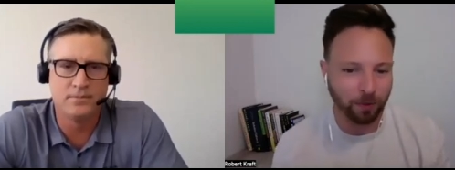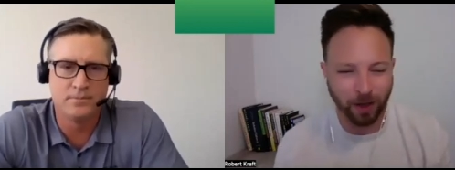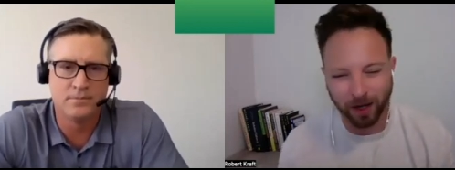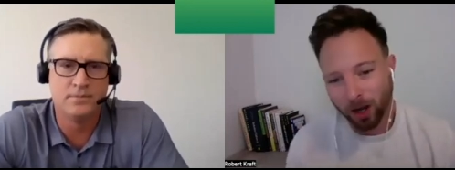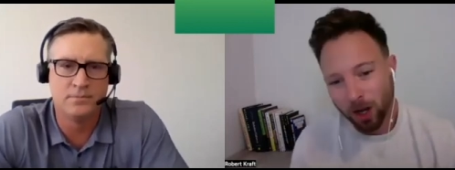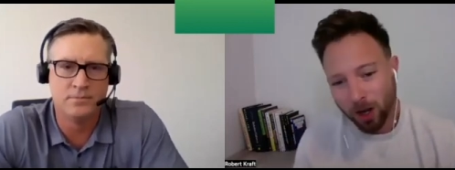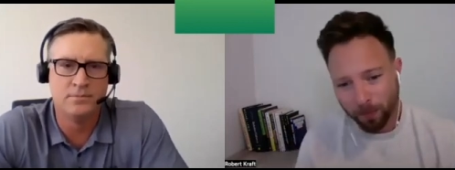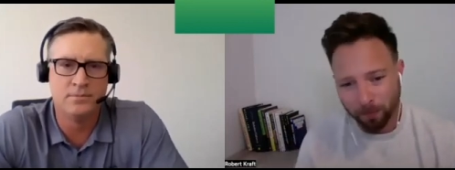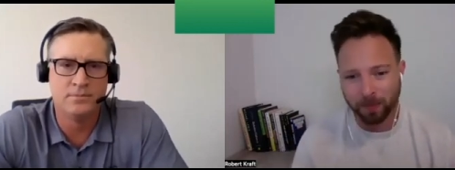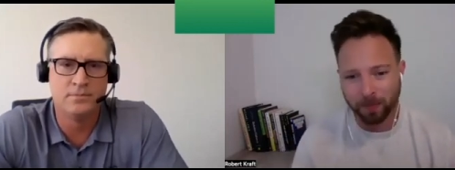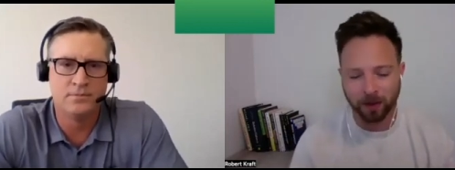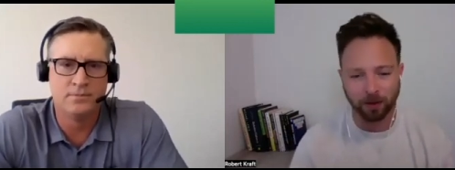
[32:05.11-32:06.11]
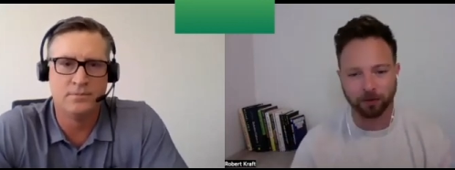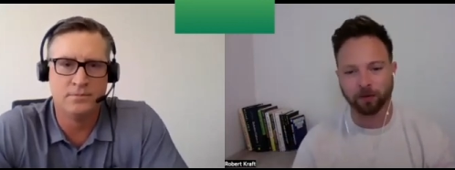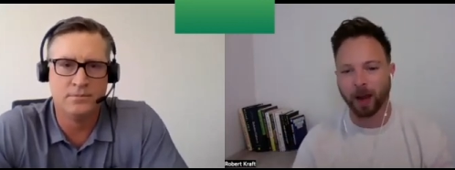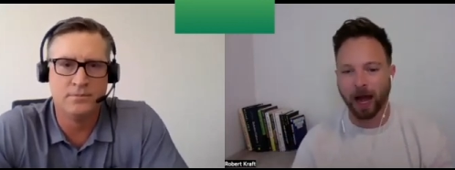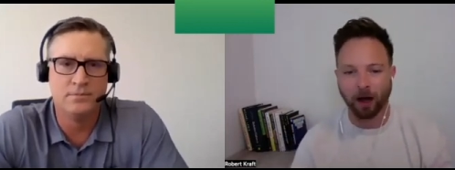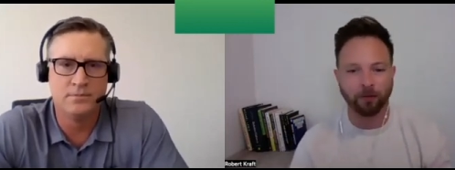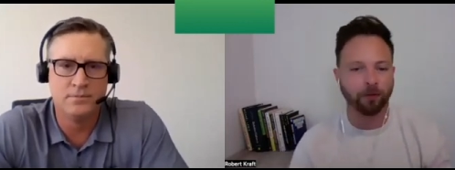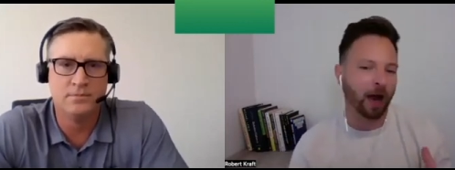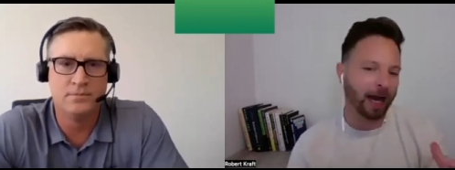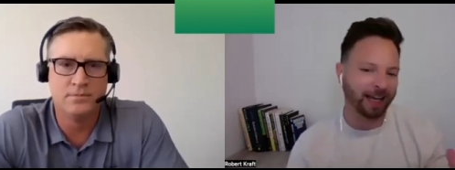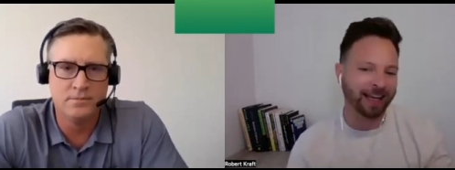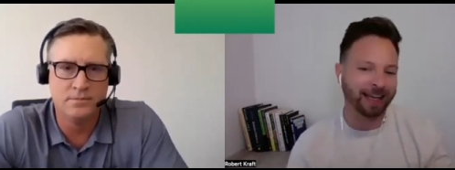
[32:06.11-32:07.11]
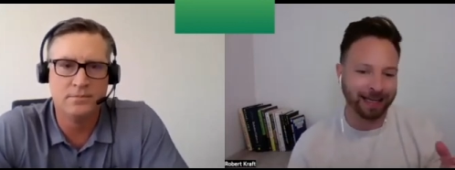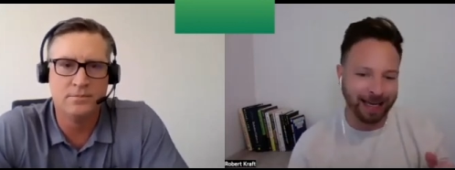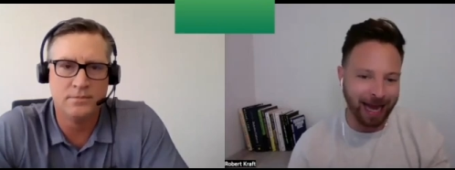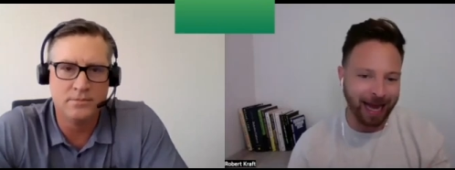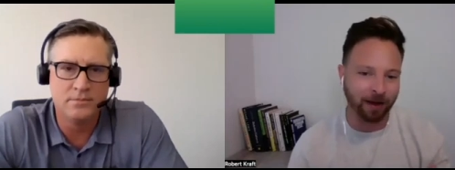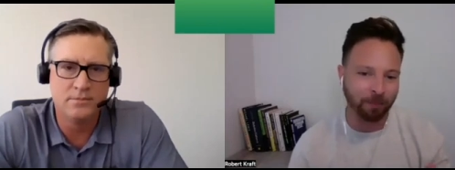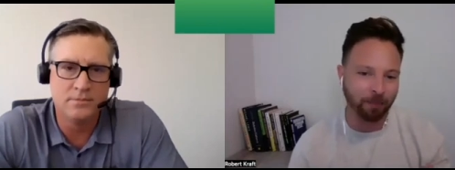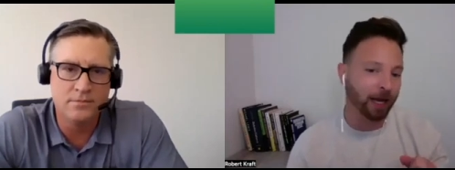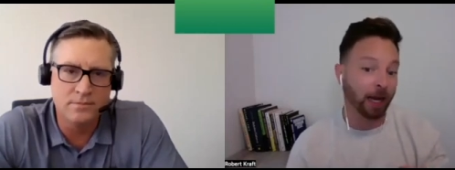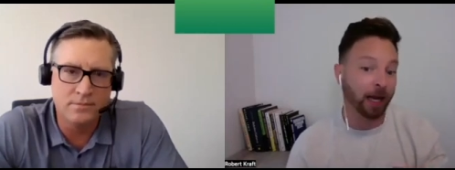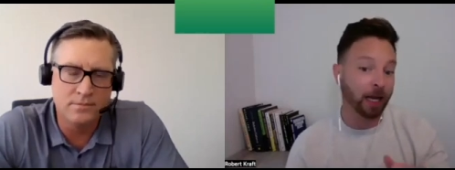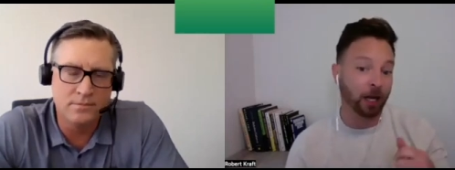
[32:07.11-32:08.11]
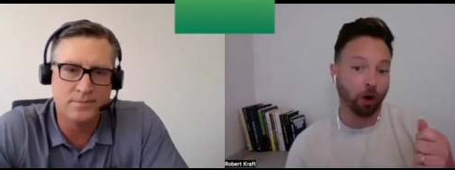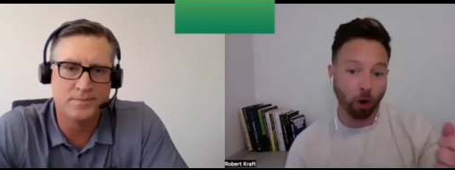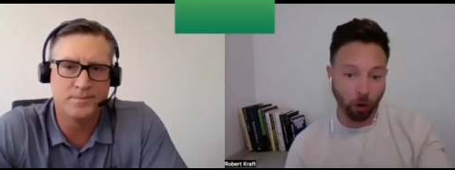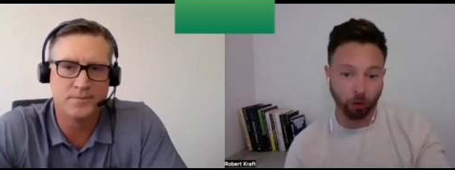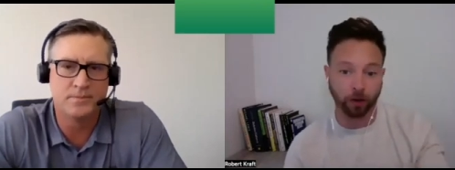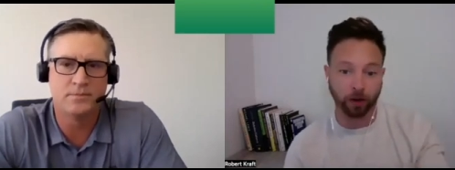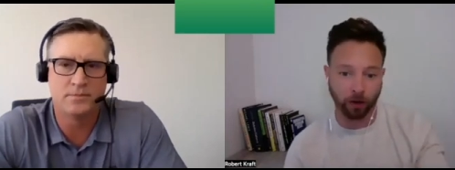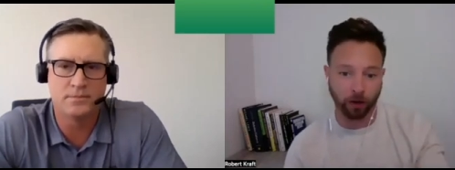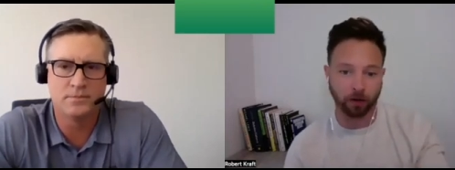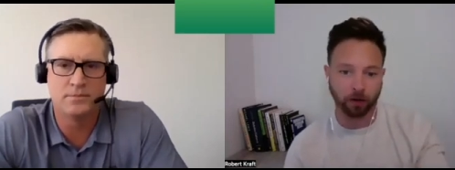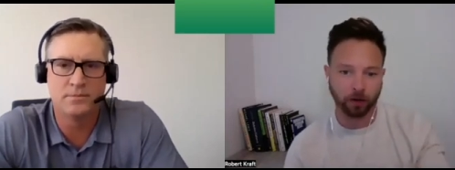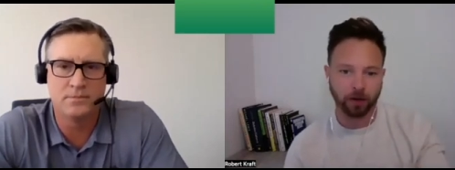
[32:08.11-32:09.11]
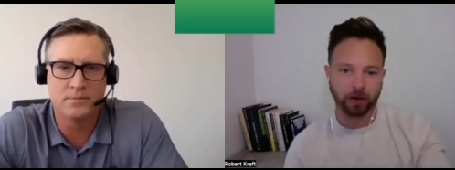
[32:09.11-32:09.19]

Speaker 1: Like maybe there's some alpha I can gain by getting in earlier,